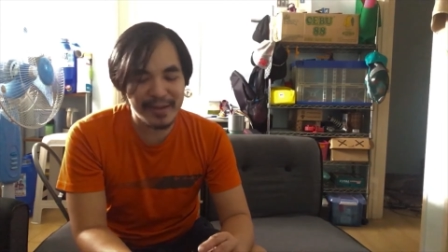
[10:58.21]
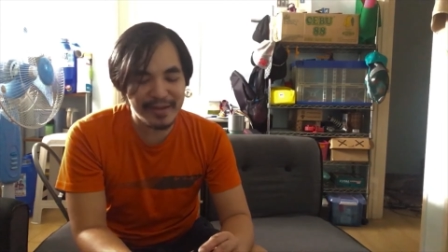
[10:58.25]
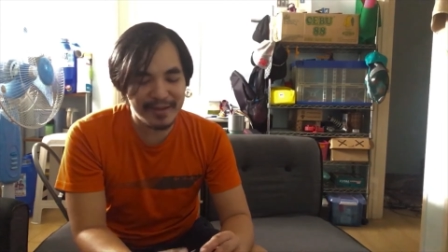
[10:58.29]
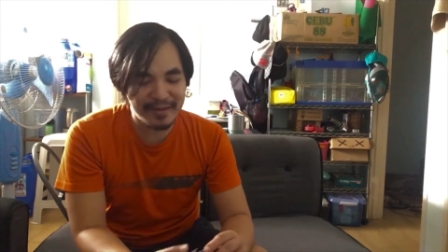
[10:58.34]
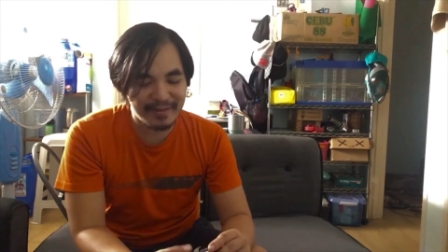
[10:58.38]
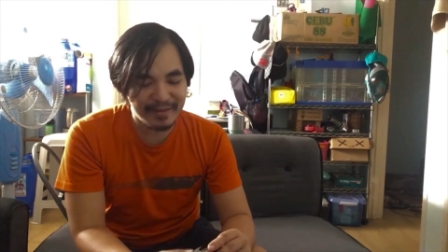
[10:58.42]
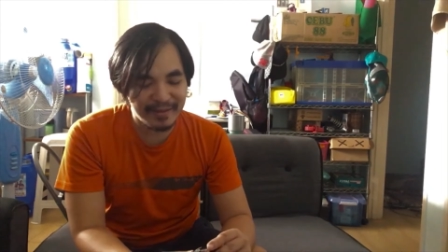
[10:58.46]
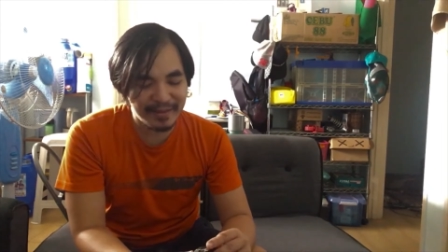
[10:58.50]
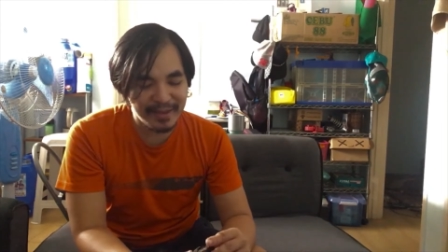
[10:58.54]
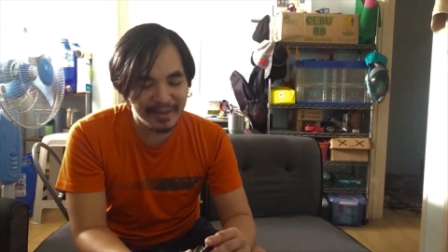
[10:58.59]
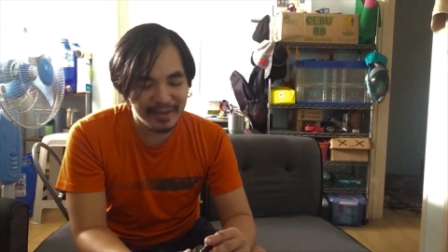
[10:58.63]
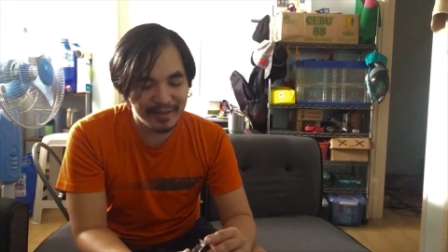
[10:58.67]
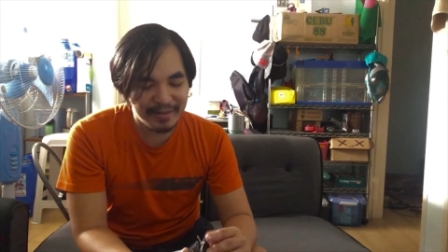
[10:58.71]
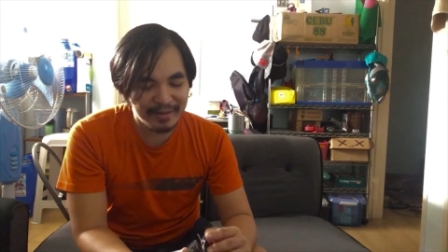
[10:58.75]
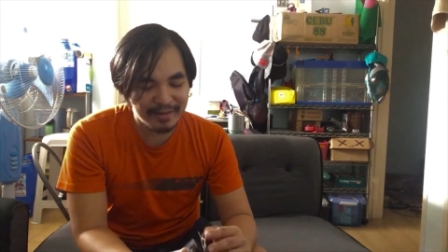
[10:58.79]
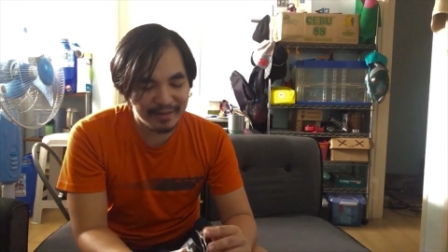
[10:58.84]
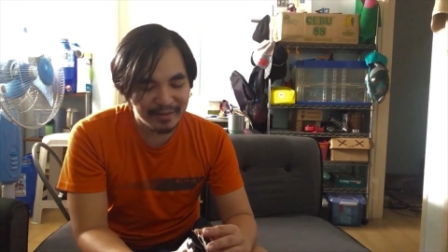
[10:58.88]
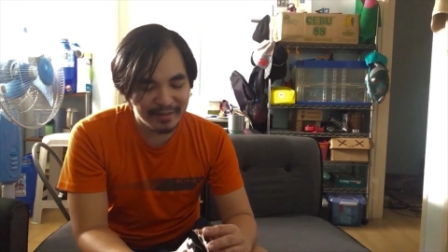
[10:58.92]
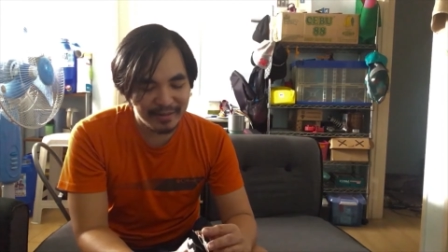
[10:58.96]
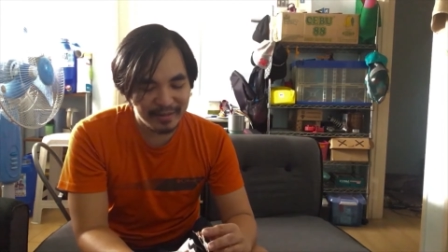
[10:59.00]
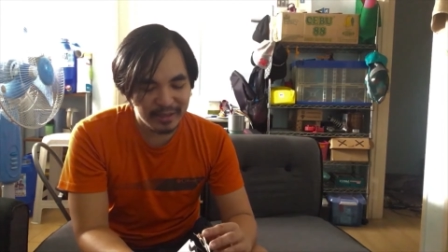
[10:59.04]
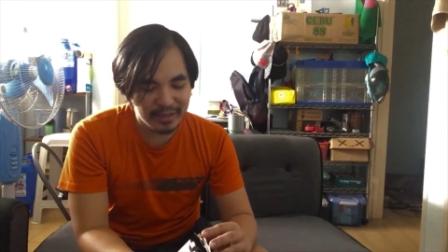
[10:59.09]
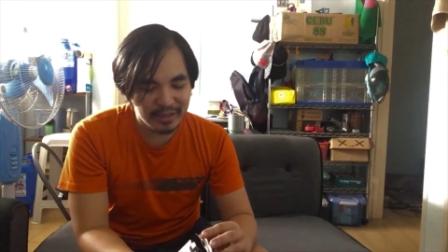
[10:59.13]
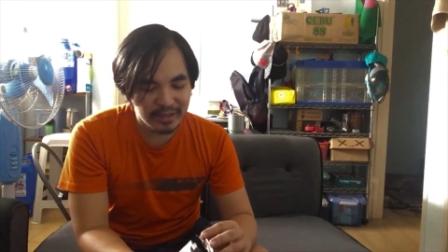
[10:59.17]
Again,
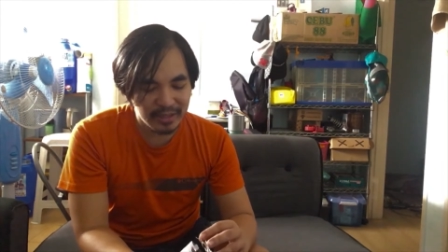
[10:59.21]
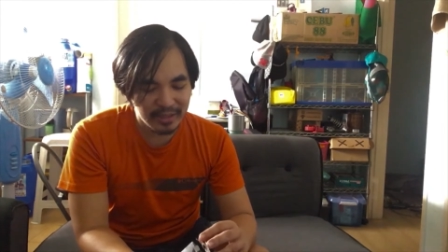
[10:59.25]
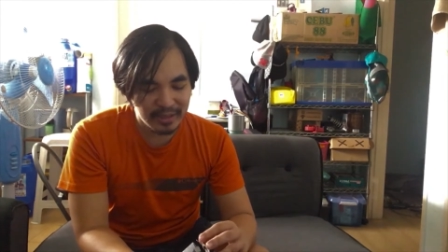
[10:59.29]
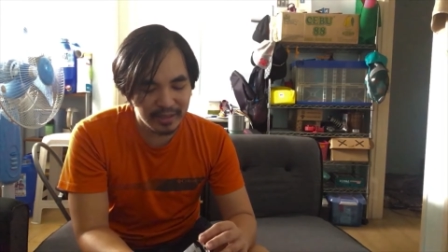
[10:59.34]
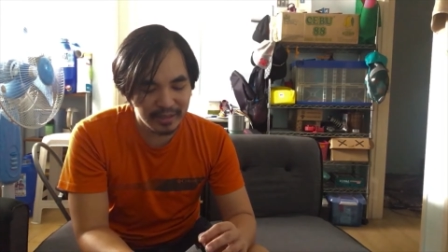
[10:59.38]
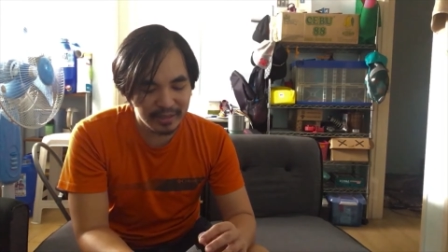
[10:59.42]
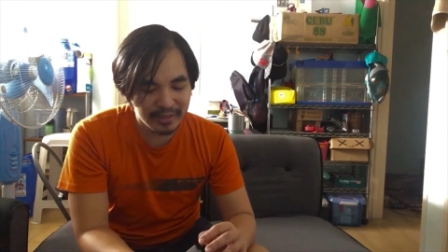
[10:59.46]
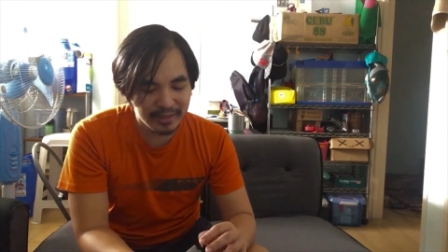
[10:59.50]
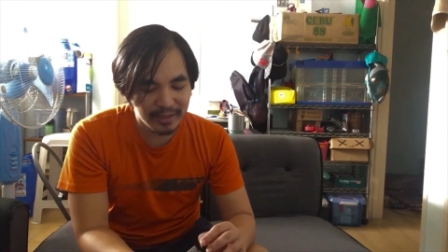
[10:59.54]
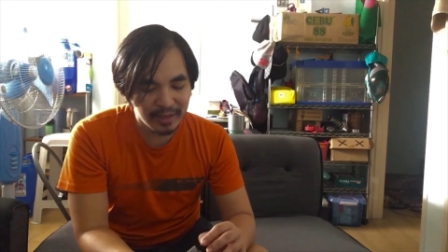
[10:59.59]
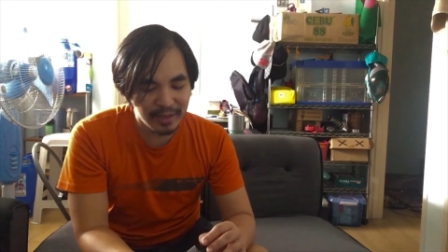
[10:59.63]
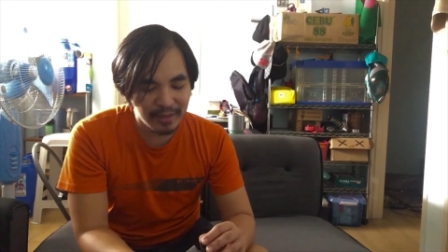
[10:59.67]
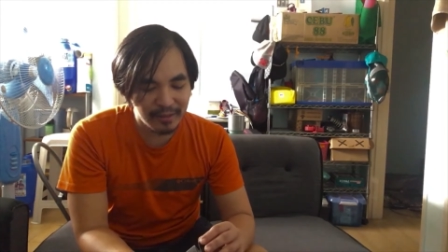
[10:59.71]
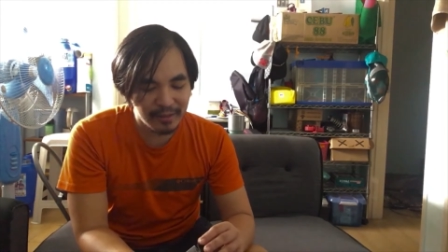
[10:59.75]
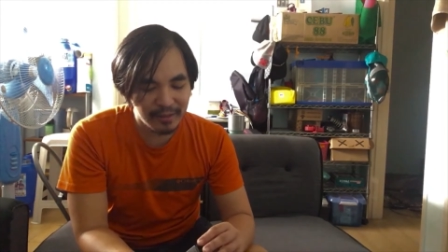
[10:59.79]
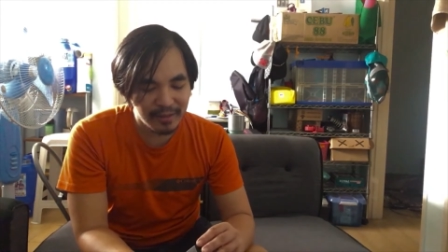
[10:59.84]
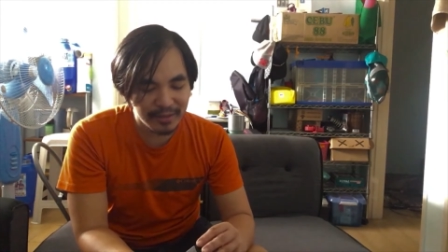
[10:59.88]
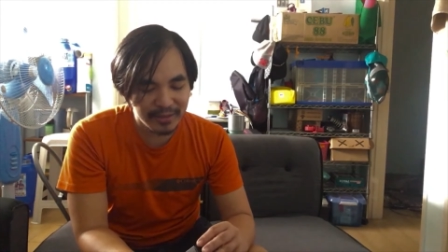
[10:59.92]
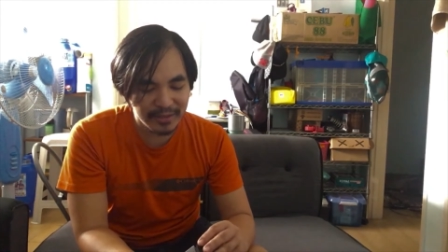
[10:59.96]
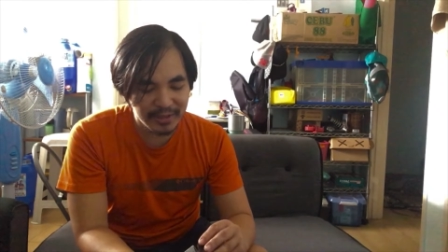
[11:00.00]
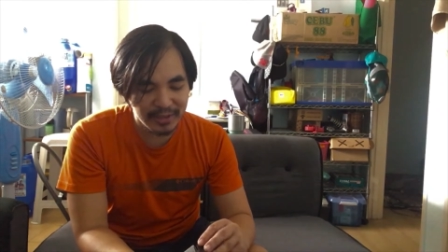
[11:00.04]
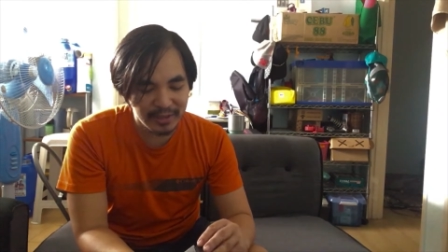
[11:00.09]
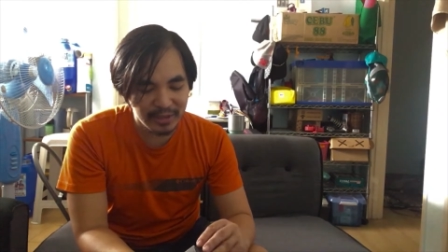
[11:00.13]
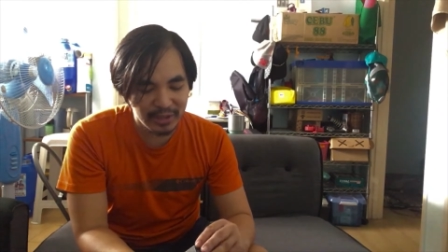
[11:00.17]
it's not a loss.
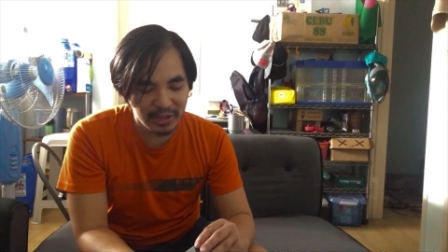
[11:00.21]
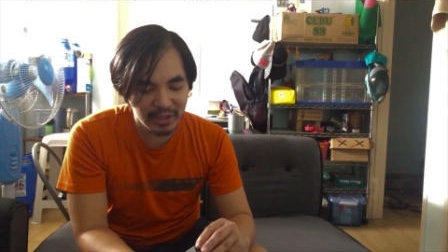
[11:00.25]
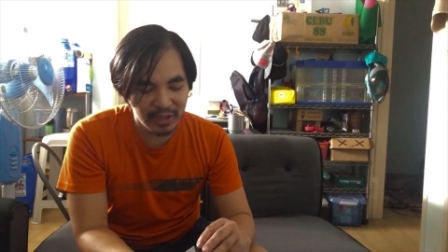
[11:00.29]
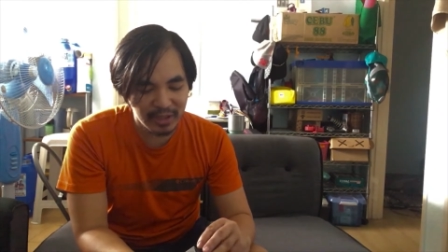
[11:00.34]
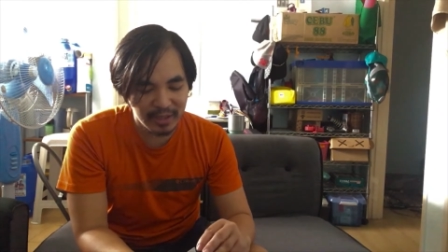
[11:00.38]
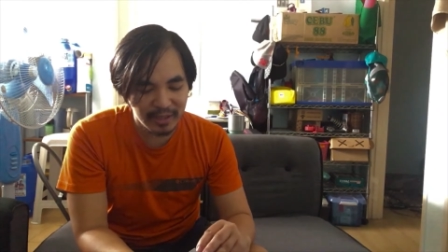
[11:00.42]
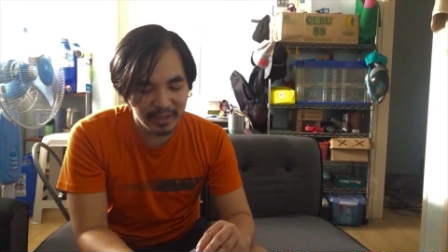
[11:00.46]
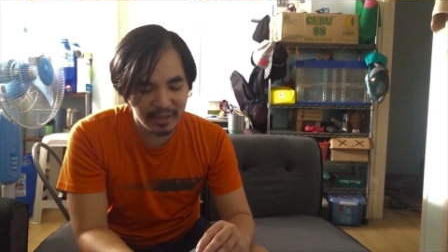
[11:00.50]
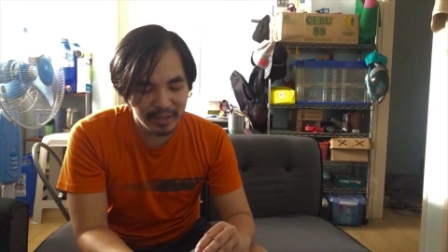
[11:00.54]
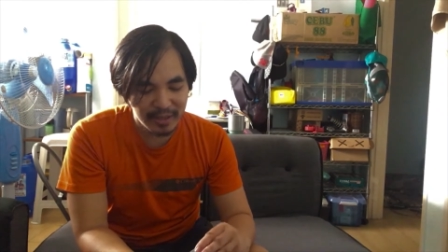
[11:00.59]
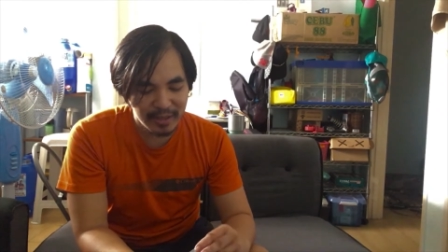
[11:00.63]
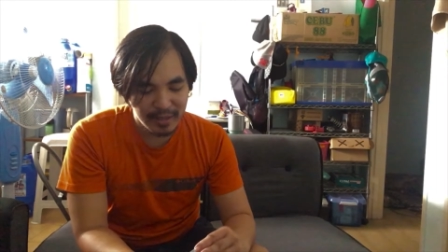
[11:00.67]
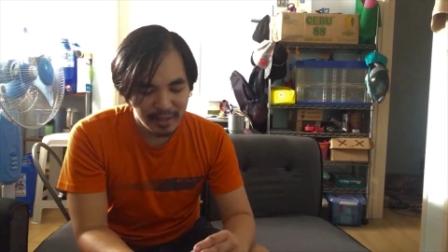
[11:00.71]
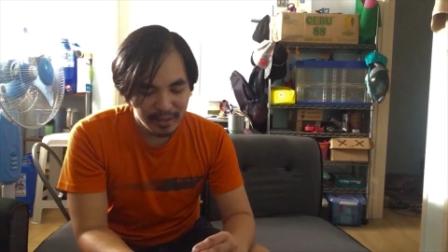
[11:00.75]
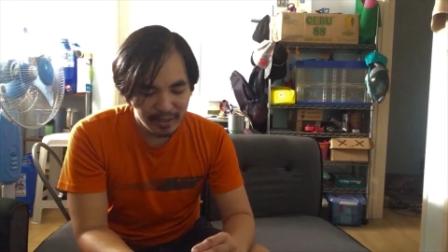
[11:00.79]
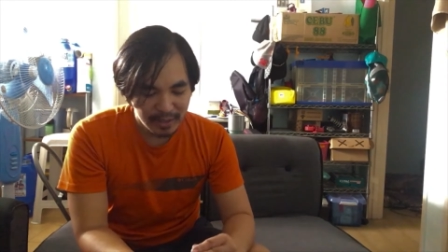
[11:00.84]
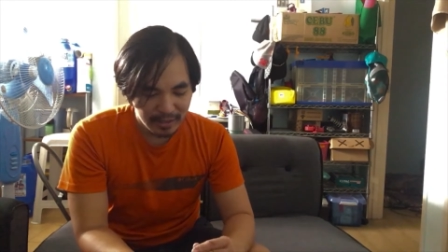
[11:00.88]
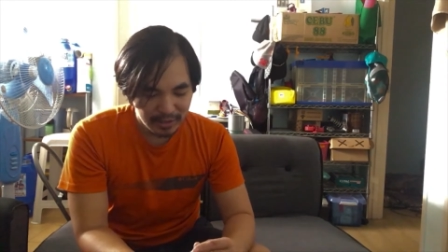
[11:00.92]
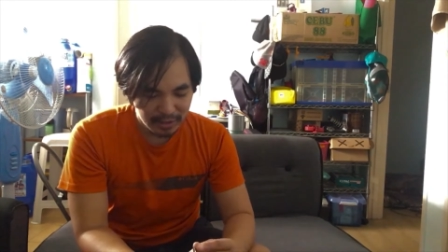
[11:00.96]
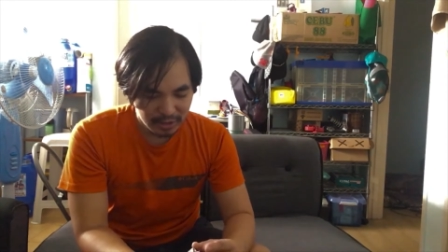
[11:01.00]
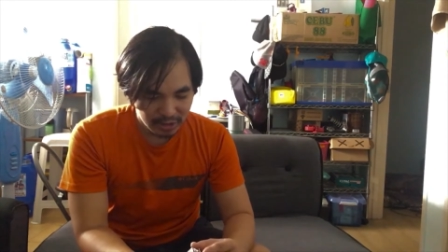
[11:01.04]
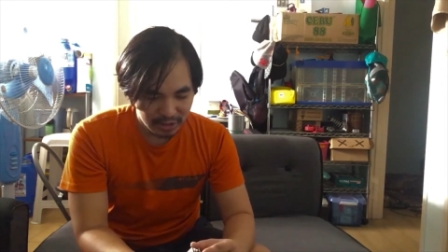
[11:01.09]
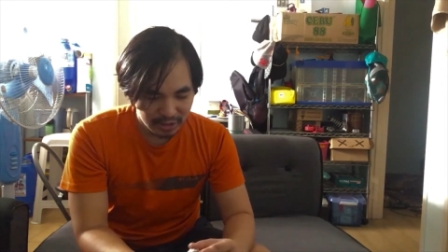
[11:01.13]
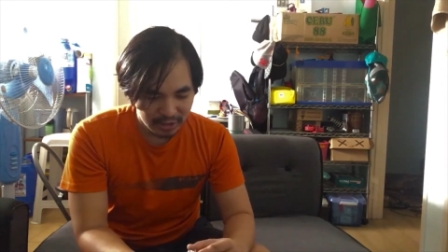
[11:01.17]
It's
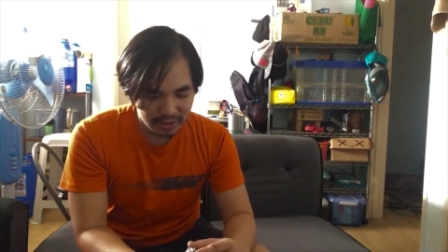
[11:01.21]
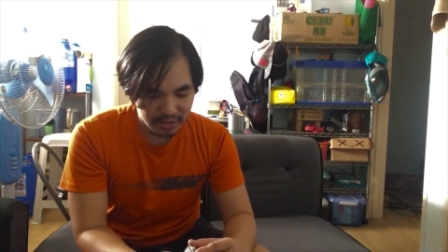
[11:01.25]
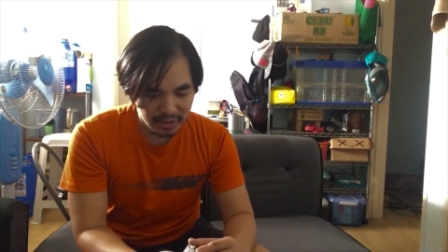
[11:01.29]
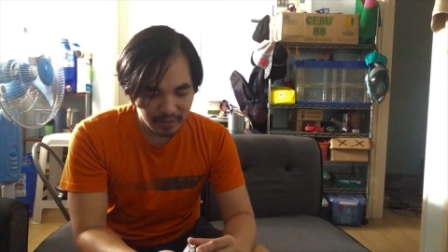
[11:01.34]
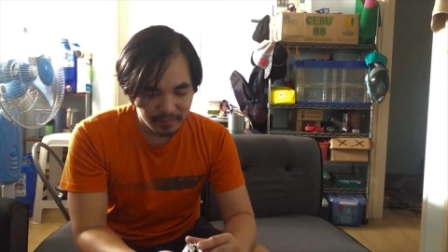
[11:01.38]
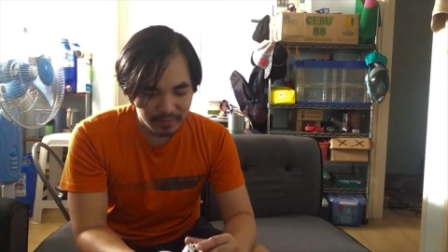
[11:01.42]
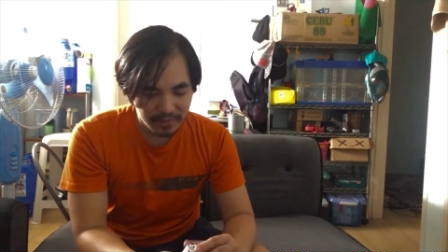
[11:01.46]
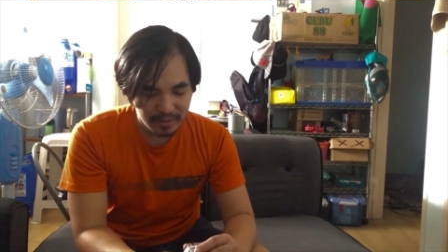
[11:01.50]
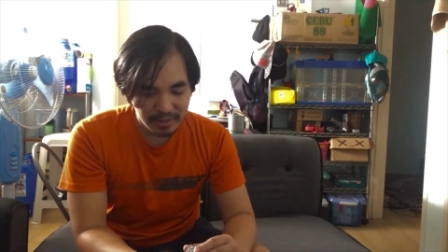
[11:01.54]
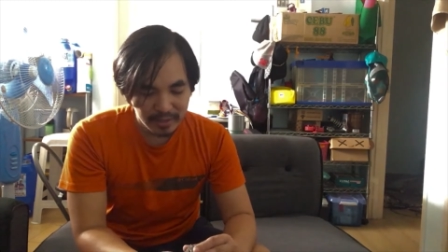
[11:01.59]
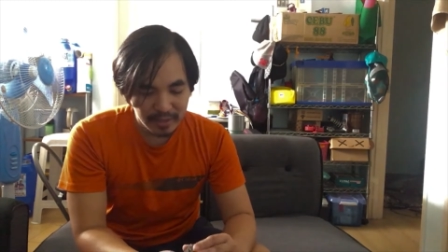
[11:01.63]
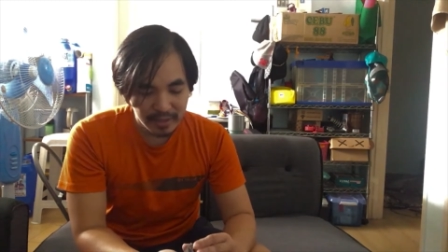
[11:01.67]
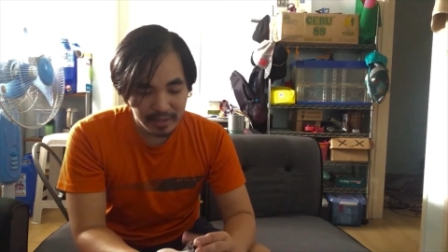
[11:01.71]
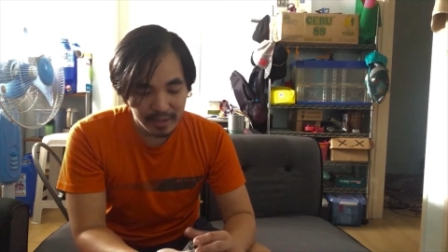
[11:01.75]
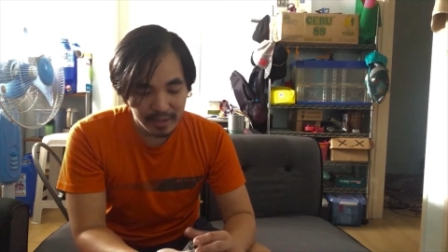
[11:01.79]
just something that I